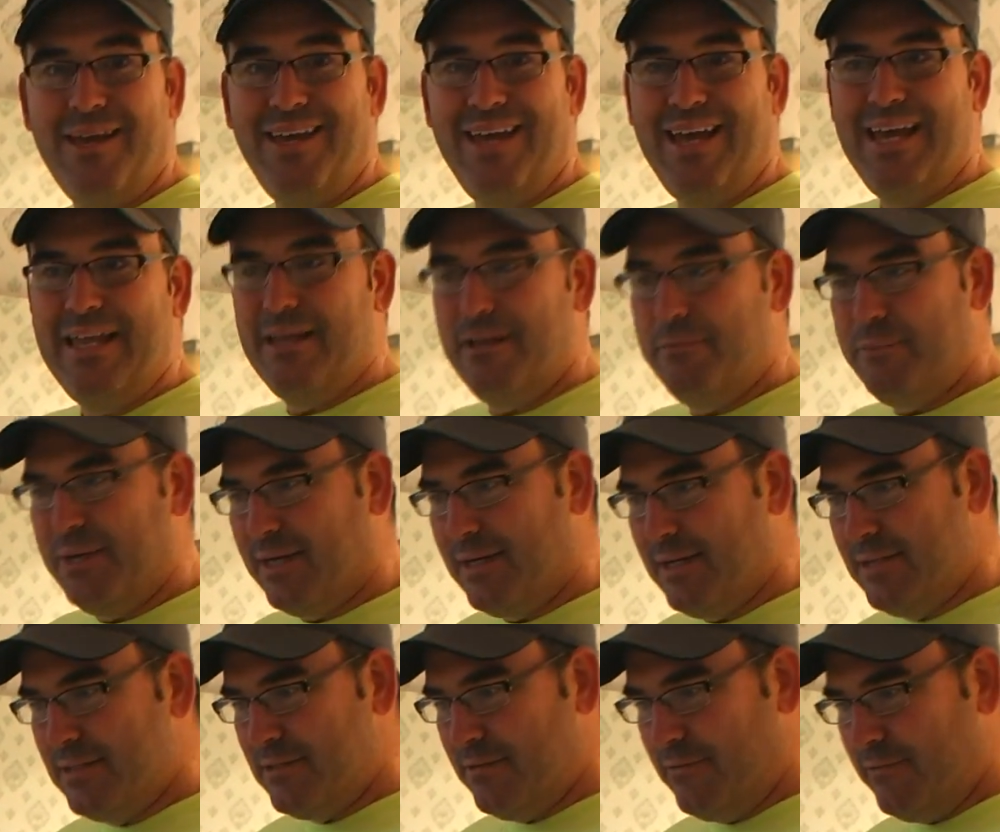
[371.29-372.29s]
And then
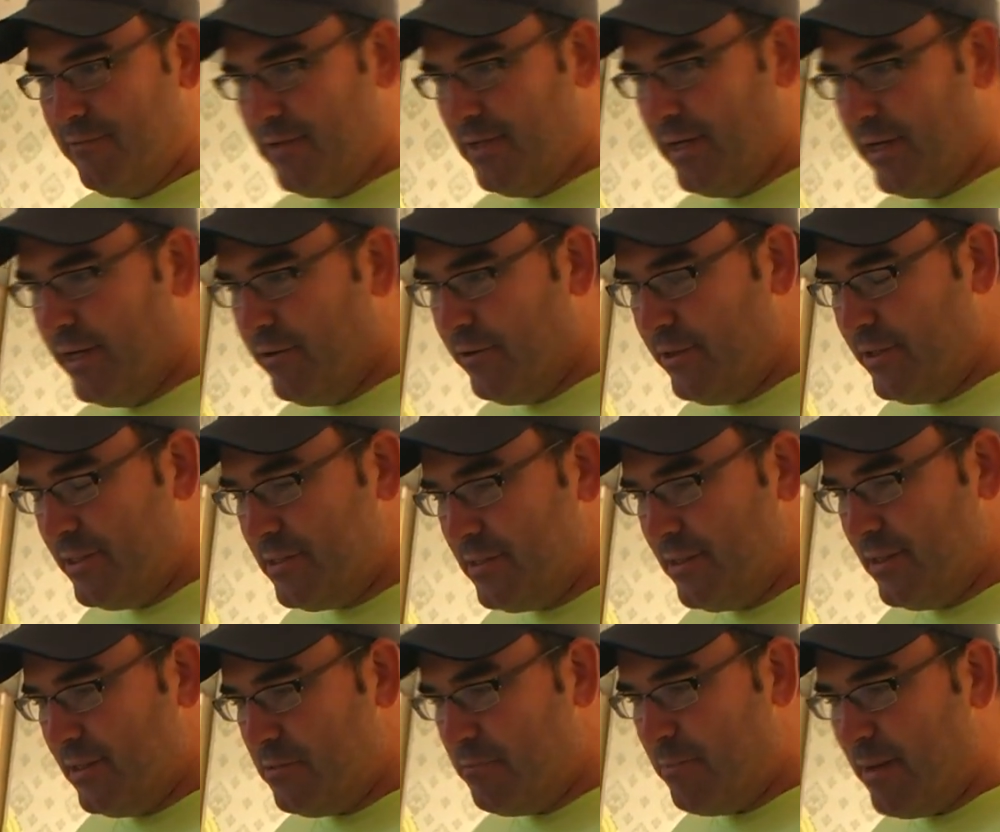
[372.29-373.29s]
because of the narrowness of
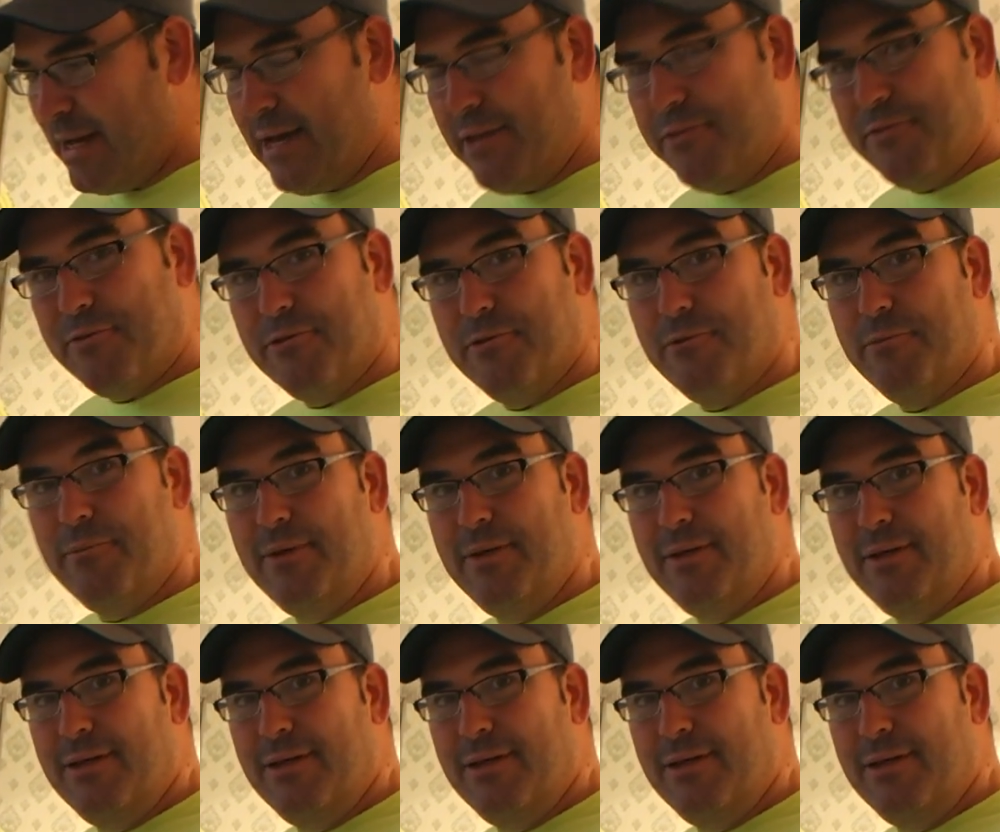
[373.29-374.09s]
this bathroom,